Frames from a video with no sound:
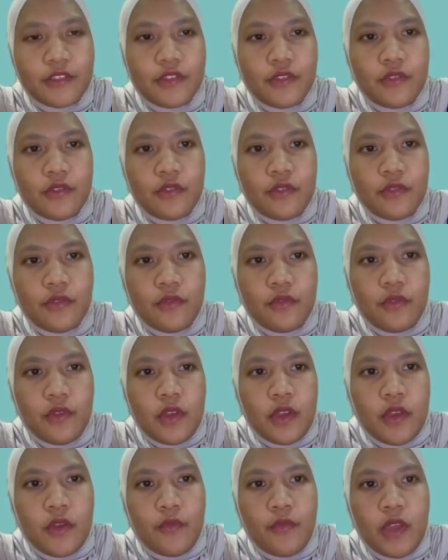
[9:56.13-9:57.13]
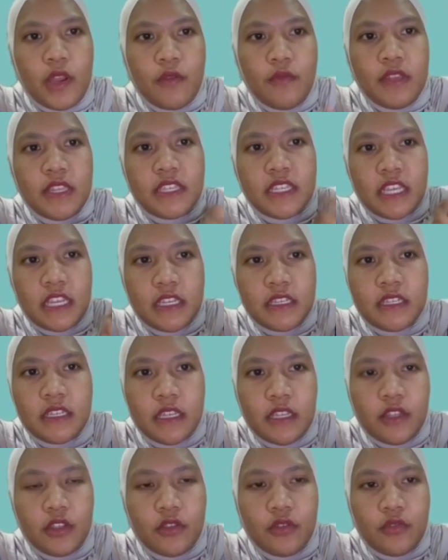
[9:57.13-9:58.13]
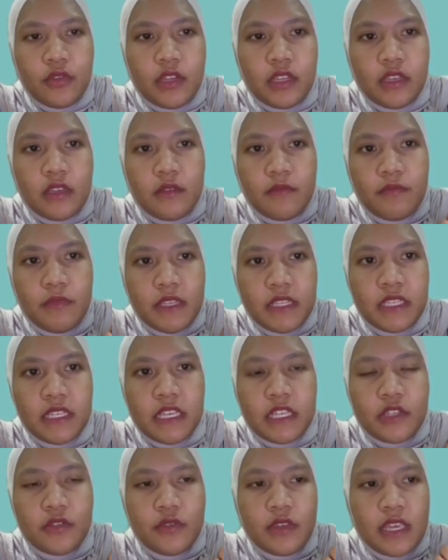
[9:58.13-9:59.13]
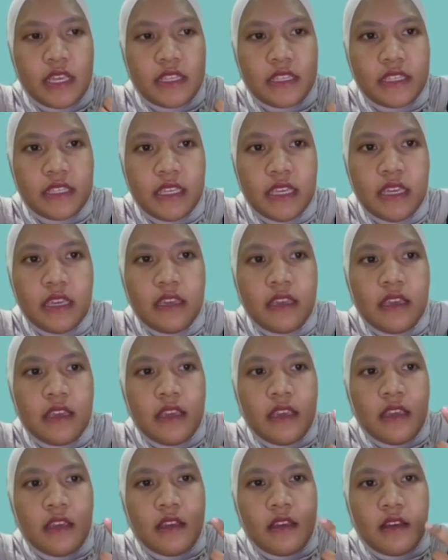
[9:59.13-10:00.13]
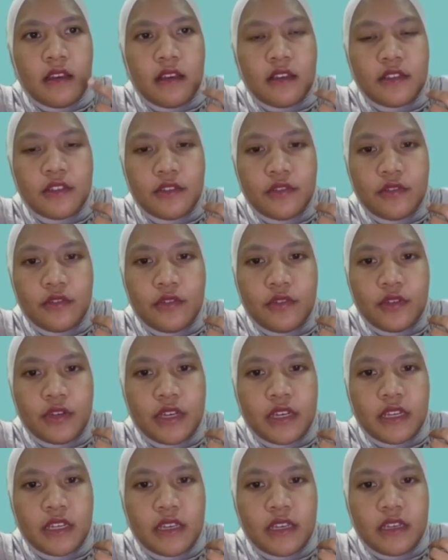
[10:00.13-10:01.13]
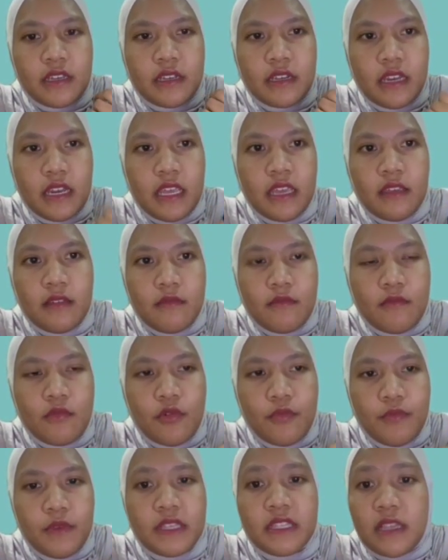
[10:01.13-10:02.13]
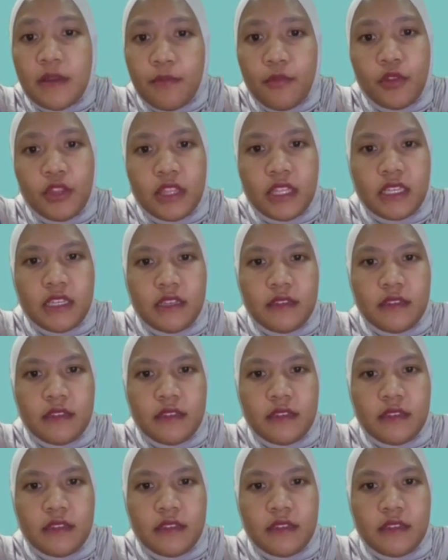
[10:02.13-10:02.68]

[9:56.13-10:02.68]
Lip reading: So when we change into the picture, as you can see, so the leg will be supported.